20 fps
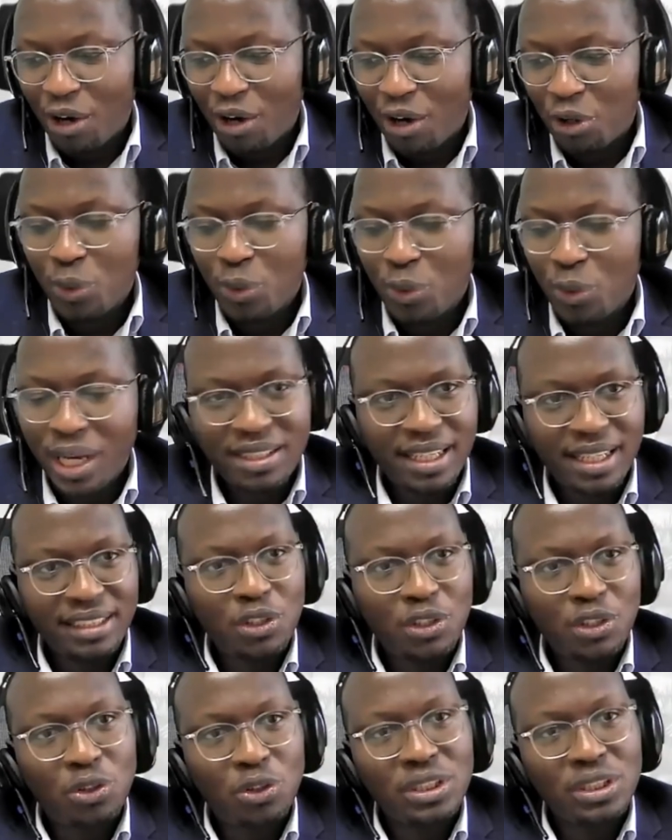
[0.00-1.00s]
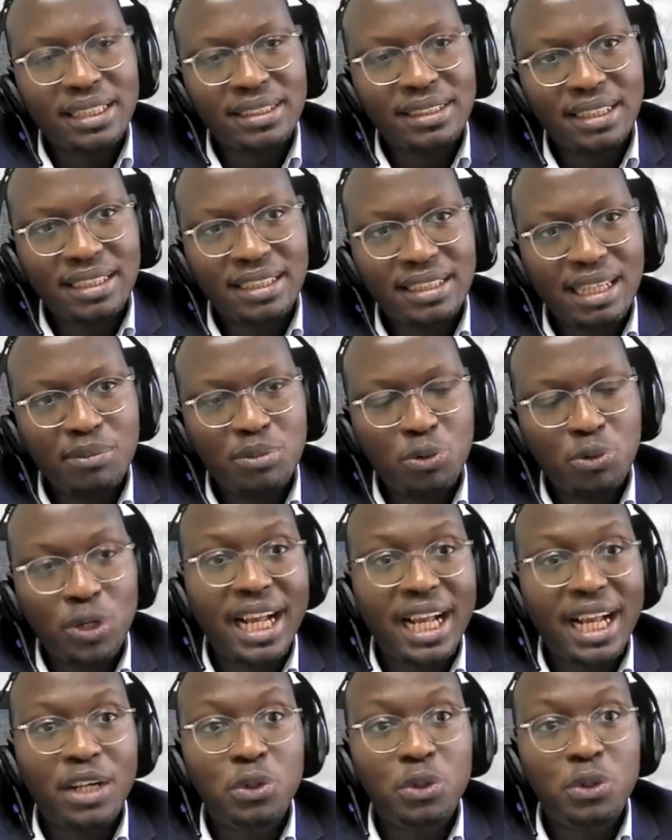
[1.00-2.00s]
how do I create context in terms
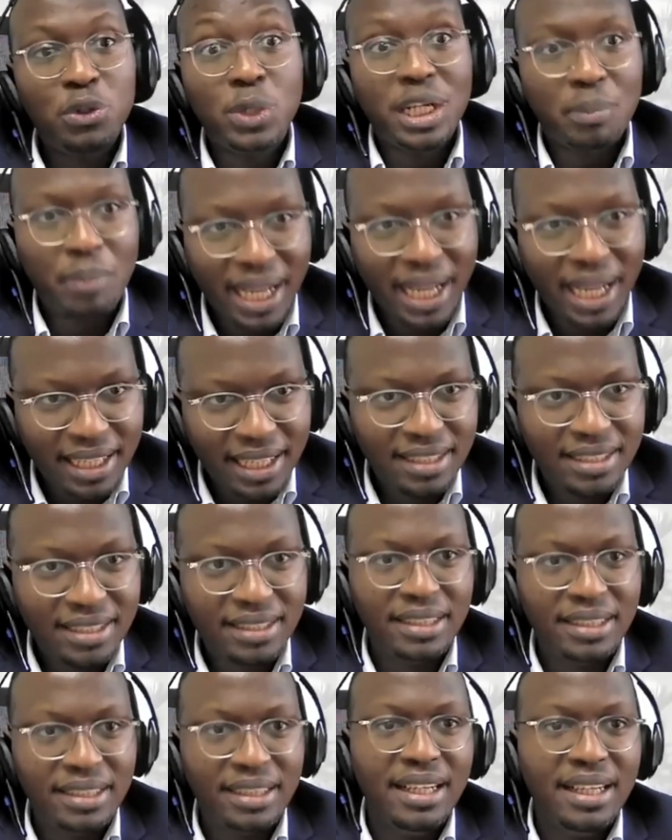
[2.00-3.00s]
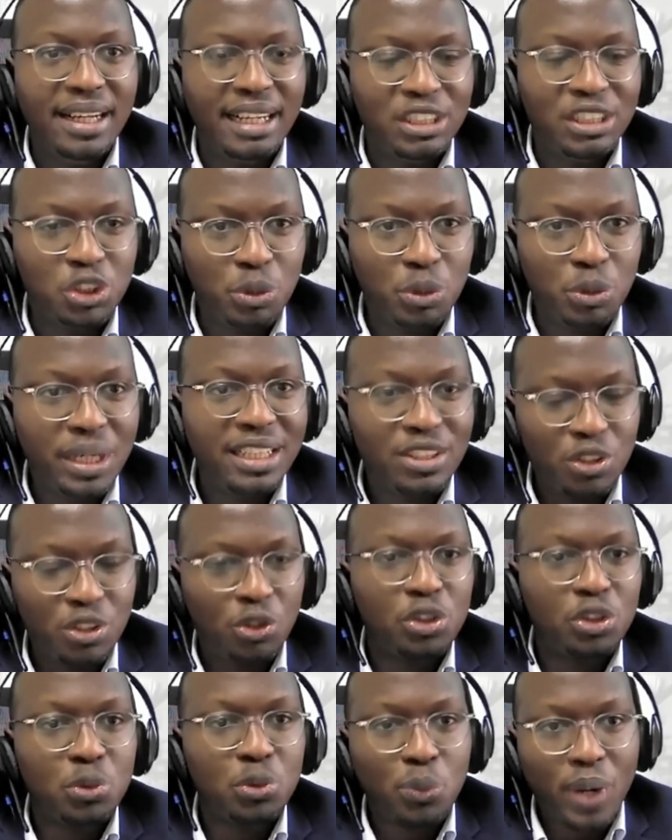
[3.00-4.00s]
of what I can do in my country, assuming
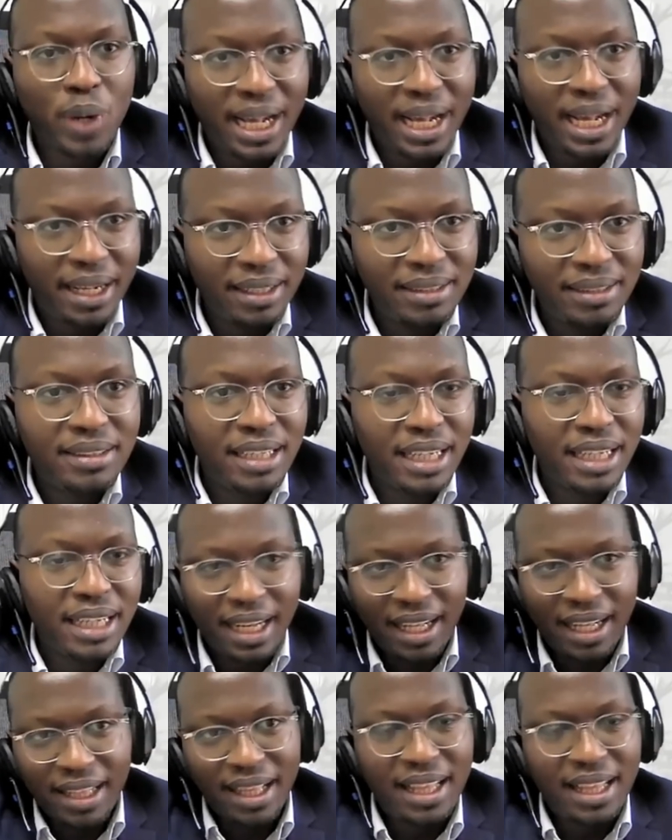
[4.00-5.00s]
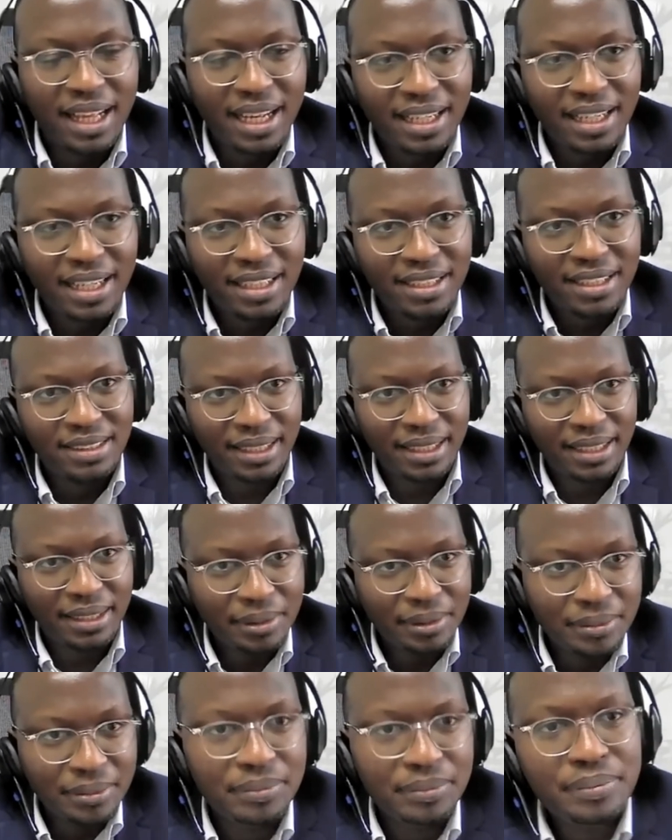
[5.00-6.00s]
it's not where the other countries
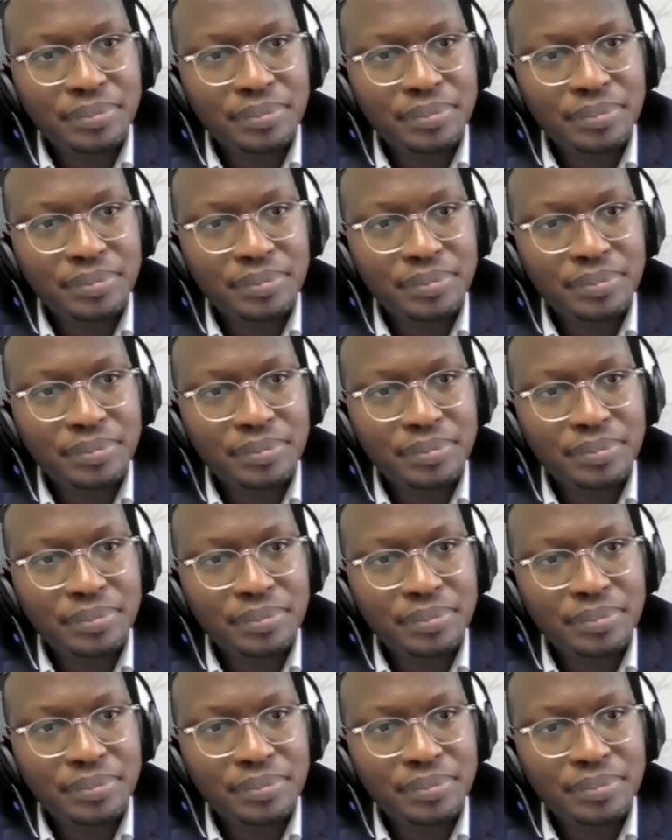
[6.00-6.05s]
are?